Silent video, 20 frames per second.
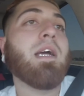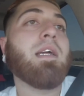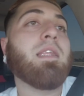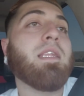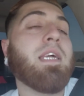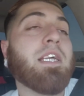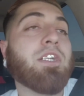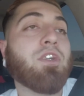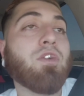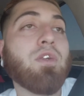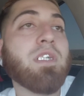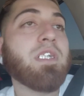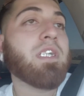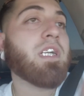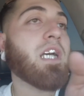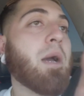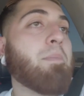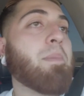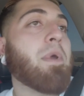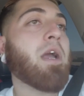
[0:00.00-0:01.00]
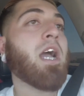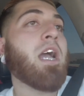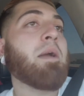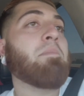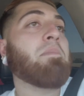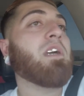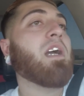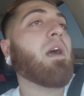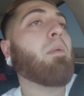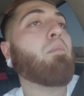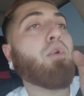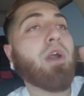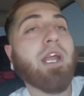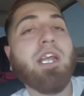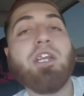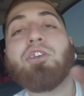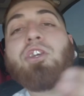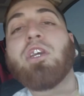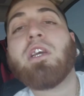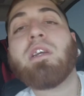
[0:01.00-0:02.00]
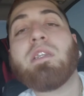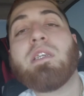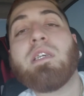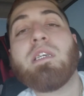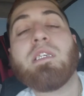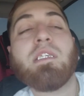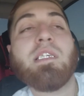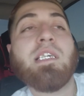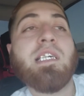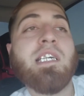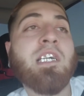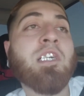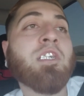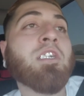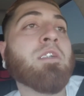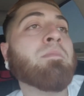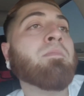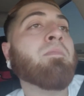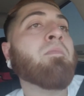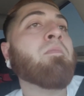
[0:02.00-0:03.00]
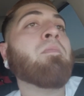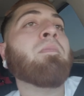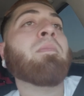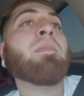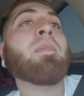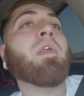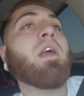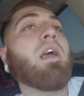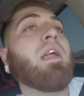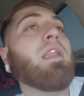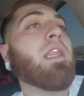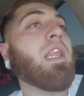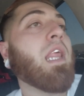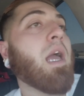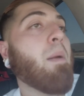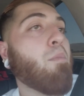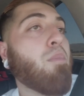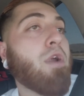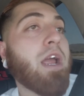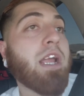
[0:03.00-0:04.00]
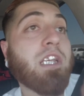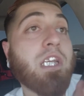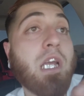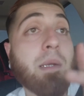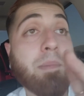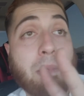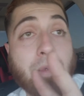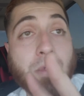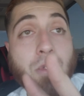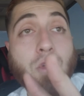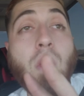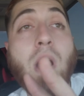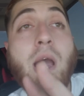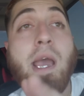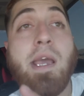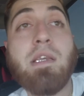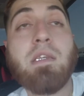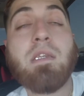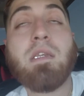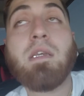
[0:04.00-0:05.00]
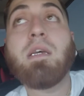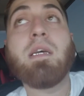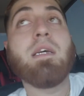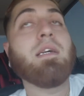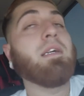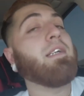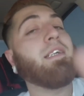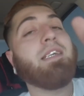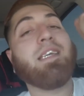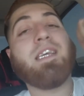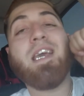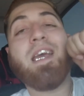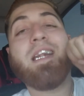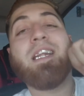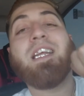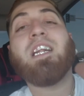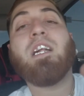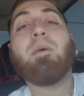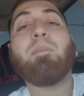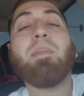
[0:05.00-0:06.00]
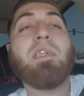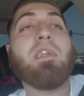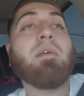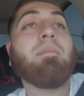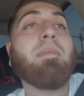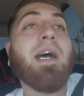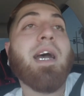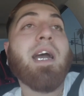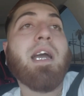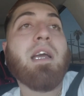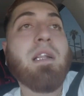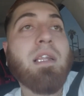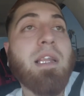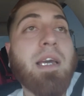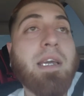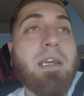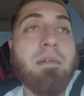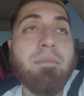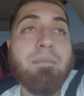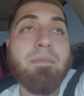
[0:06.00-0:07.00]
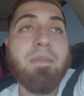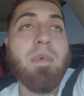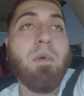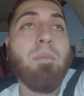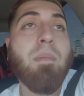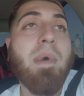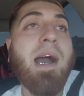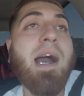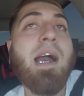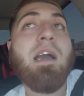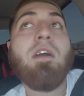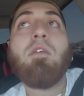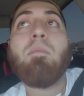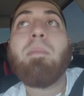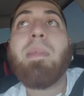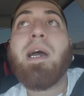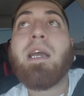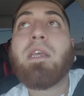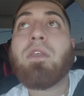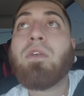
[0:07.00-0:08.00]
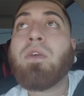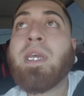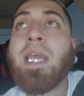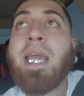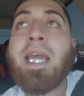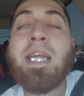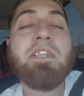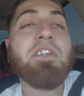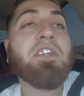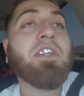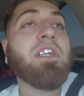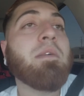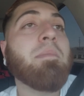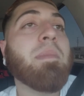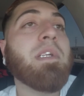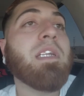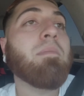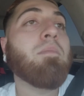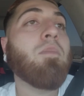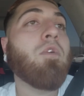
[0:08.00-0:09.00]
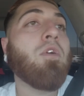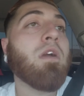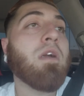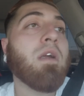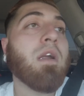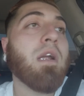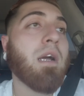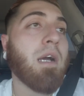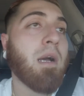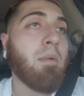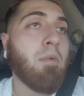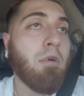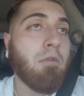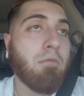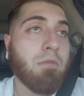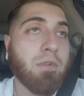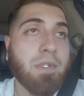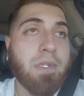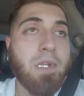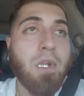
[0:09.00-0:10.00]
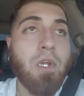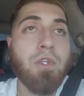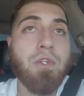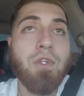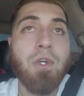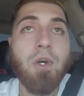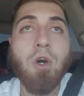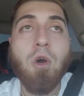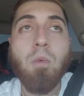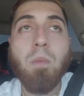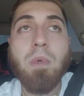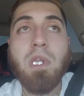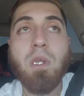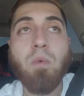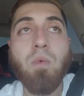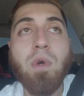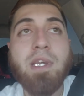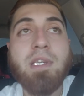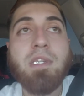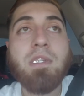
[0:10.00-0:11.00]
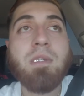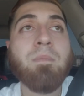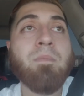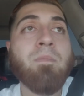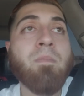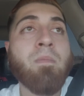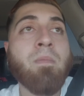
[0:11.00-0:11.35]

And then as soon as he got behind me, I brake checked his ass, and I brake checked him twice he ended up in the back, like a mile back. You can't see him anymore. I'm almost close to home anyways.